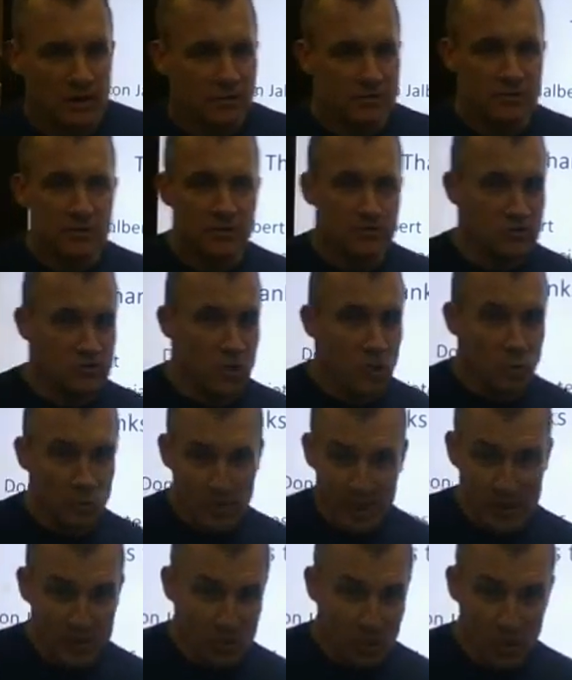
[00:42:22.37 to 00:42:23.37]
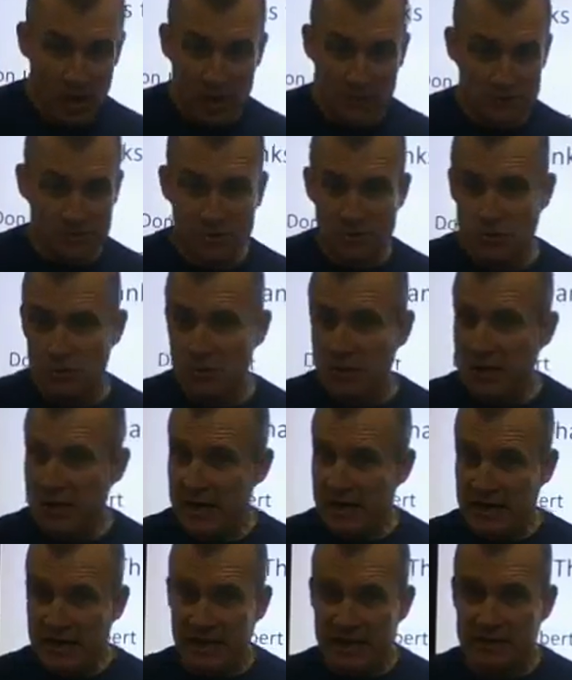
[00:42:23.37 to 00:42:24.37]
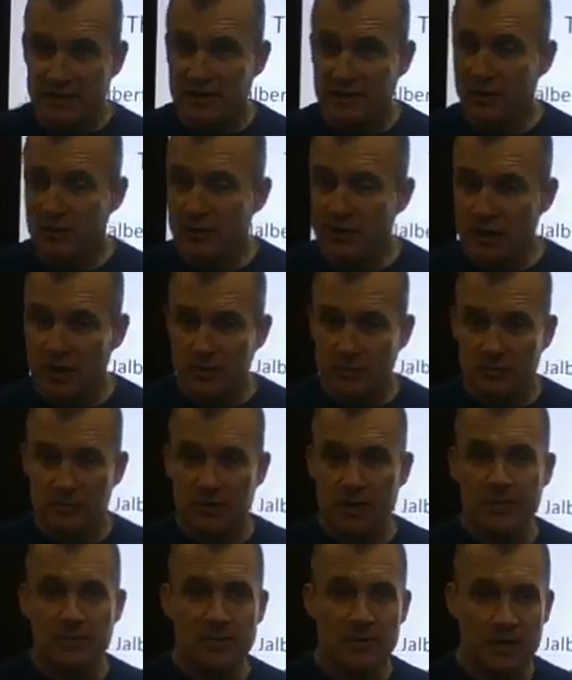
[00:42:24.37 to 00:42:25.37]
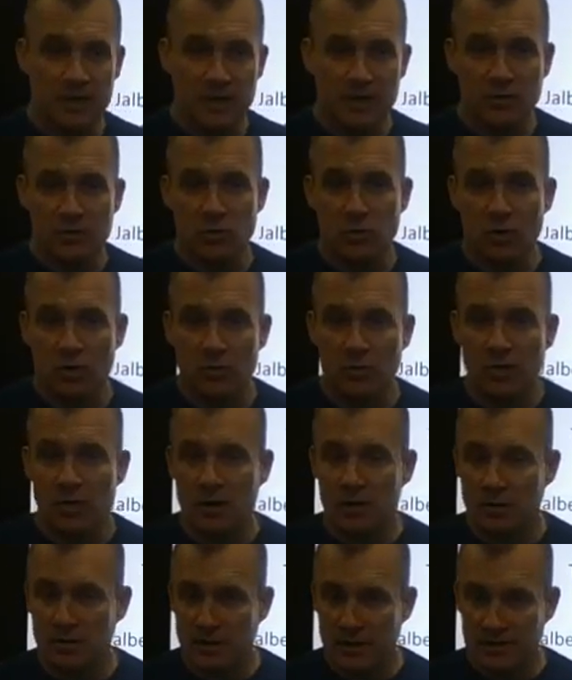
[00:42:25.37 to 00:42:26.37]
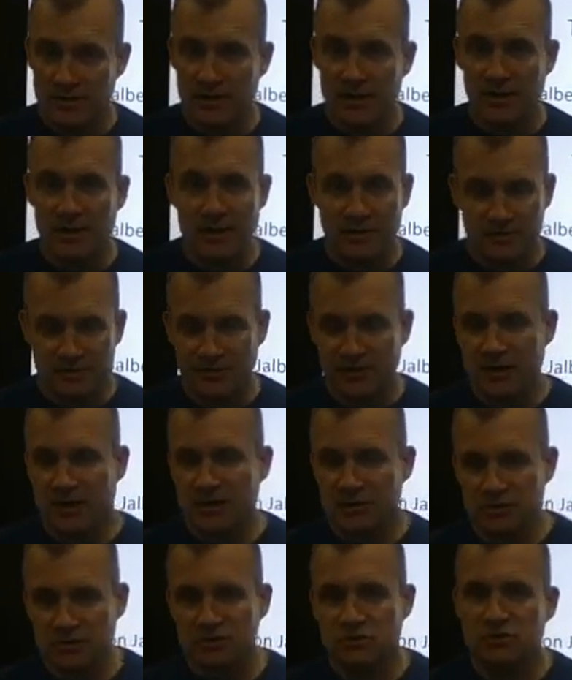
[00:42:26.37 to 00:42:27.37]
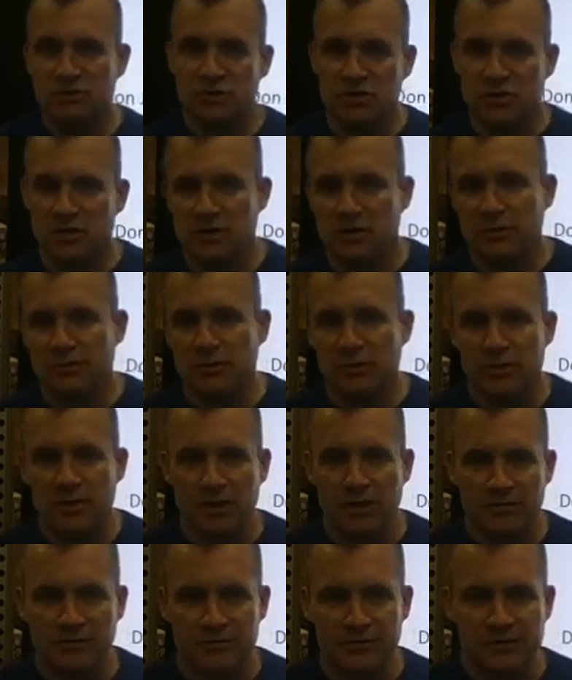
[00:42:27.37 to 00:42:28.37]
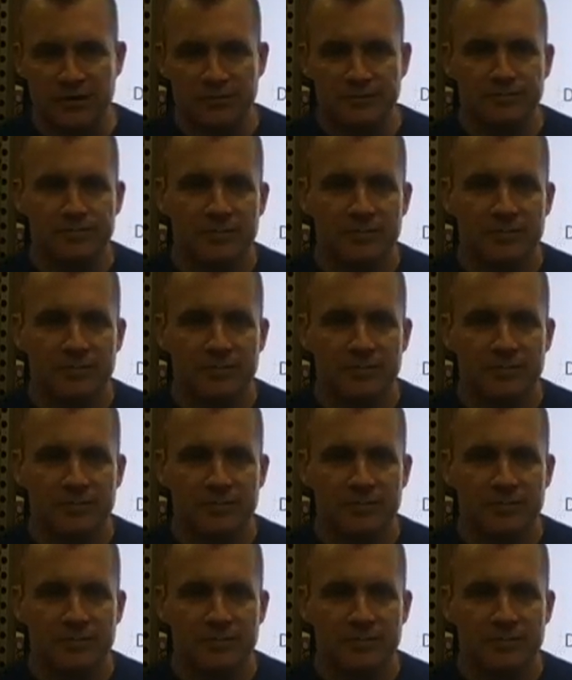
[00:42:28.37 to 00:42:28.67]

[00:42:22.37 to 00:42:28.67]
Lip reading: there's no menu option. You can't get there without typing that URL at the end /GWKC.